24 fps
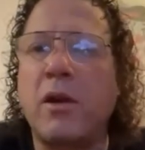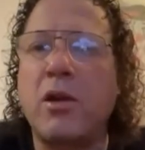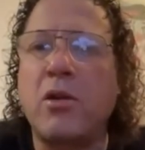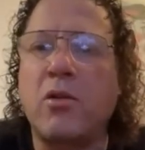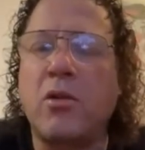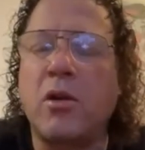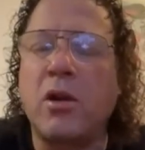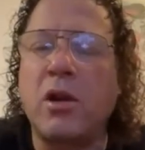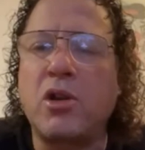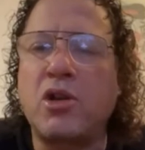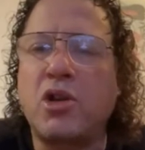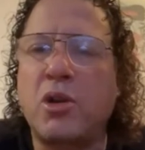You
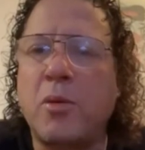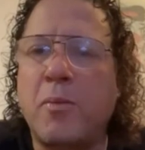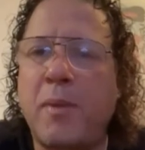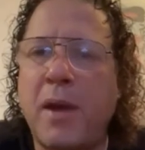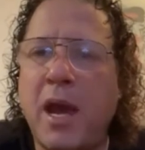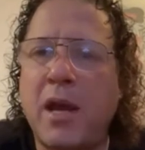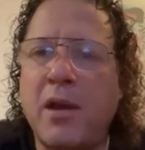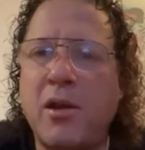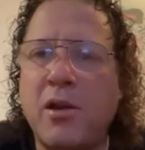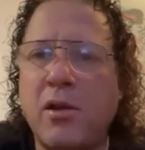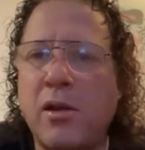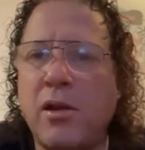go to
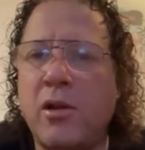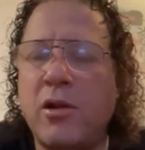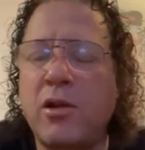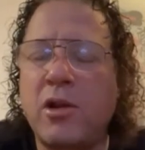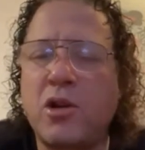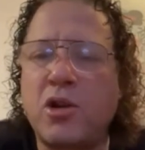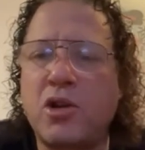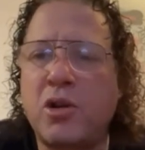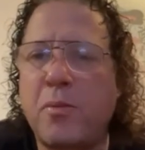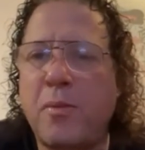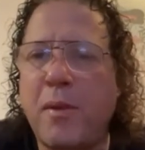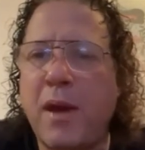Japan, you learn
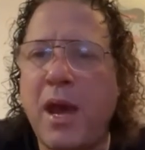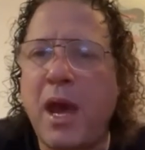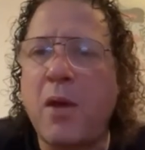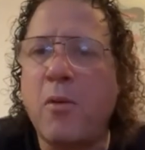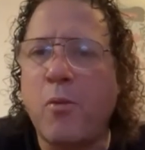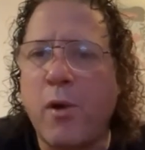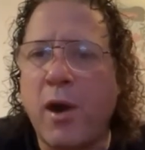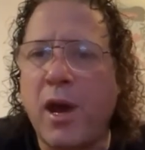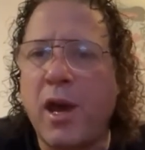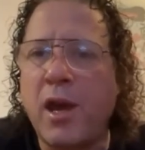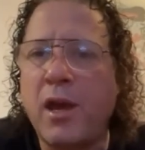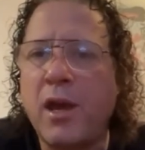the Japan
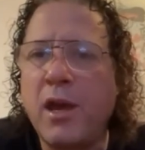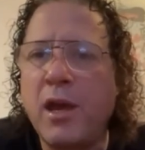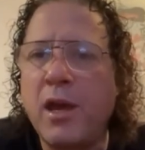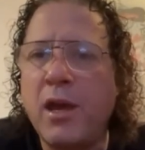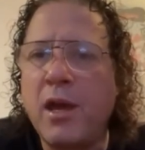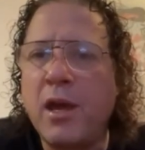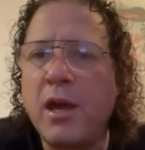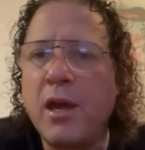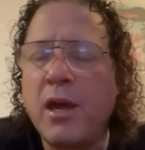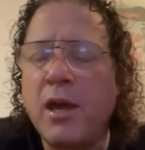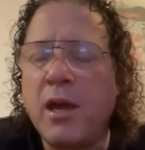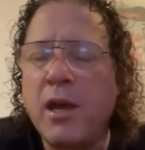way,
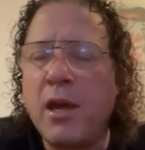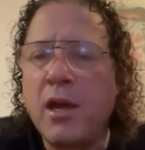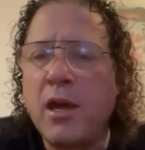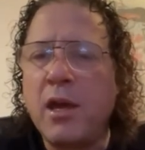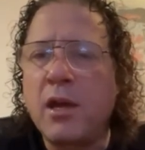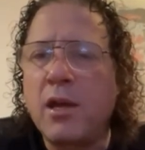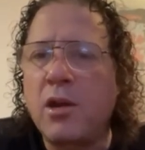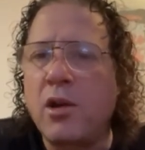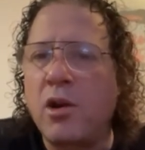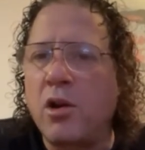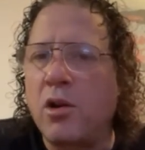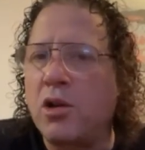
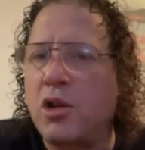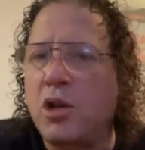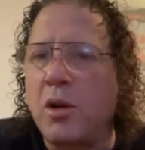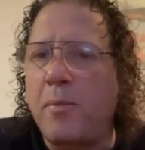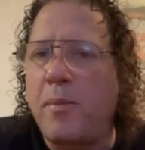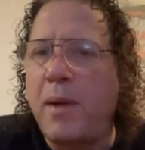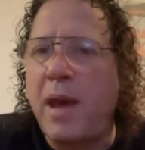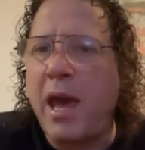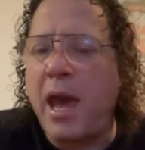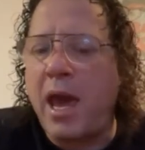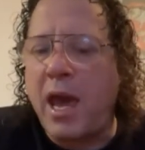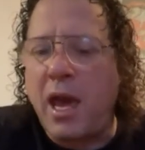mm-hmm. you know,
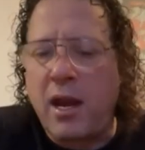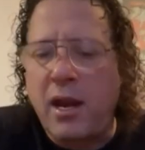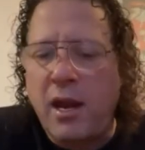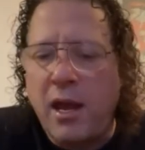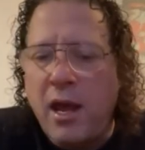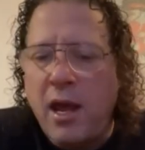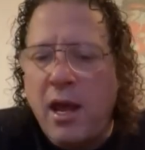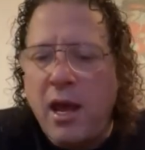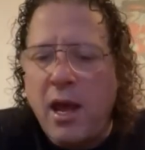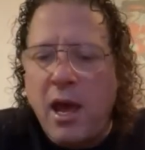Japan.